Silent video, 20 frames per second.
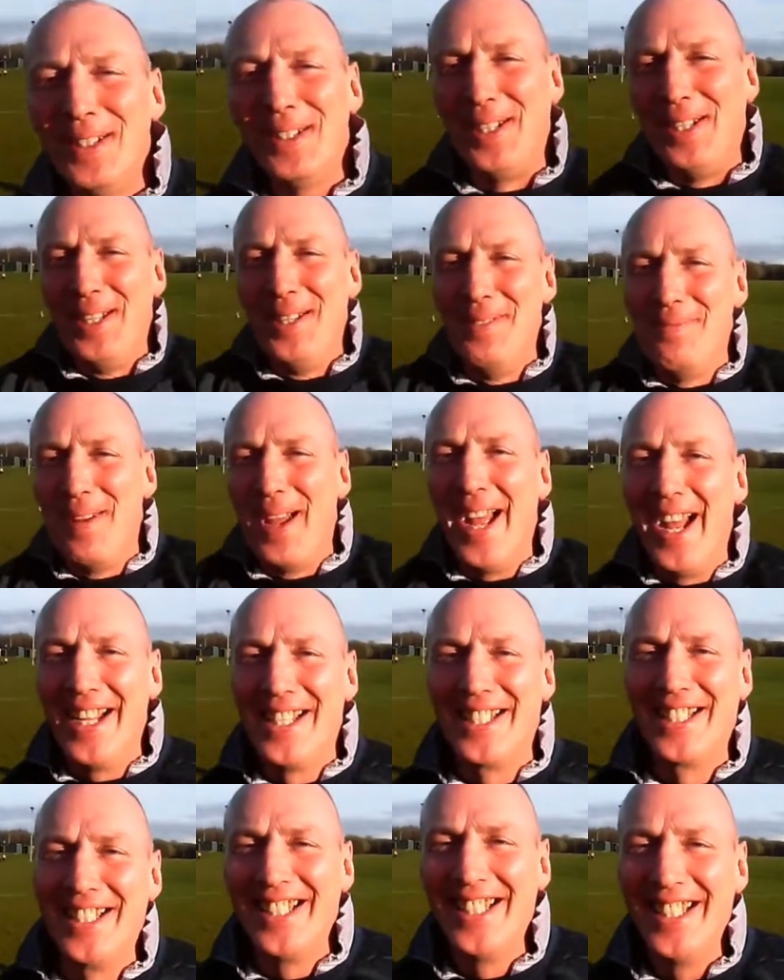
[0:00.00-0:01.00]
hope you do the
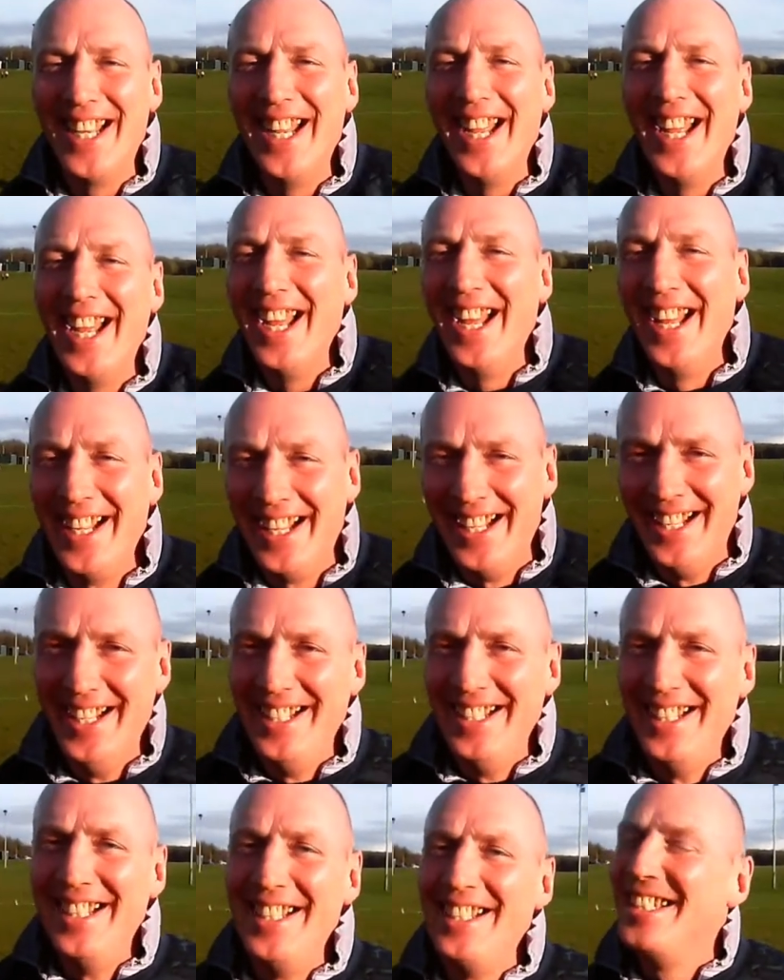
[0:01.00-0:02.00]
best. Uh,
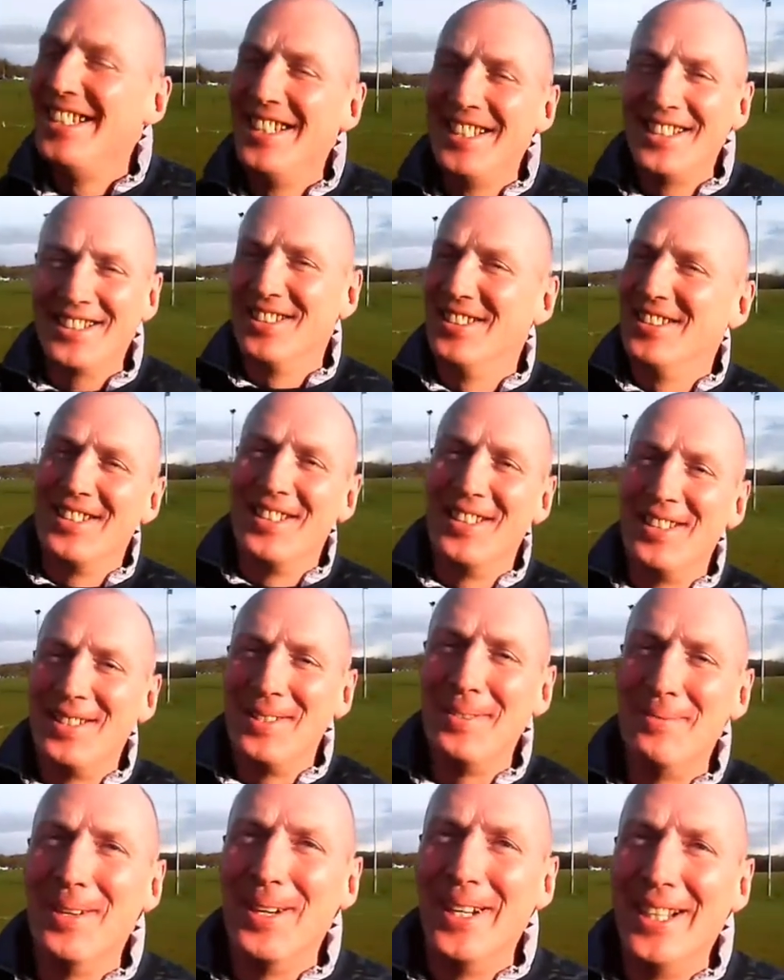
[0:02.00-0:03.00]
here's
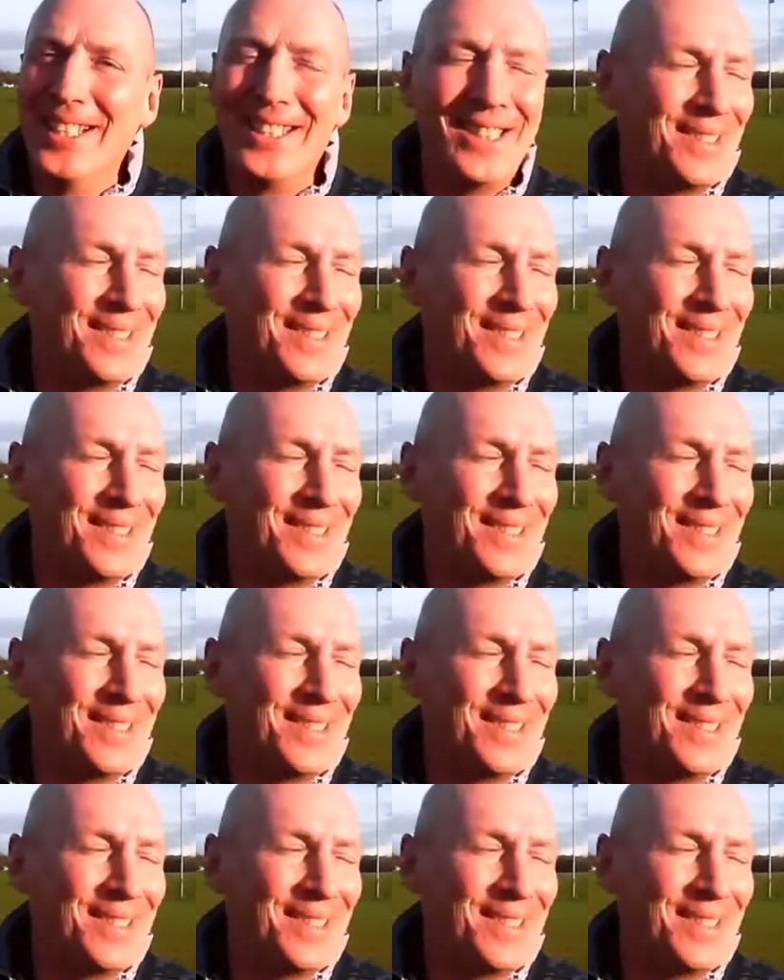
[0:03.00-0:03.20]
looking at you,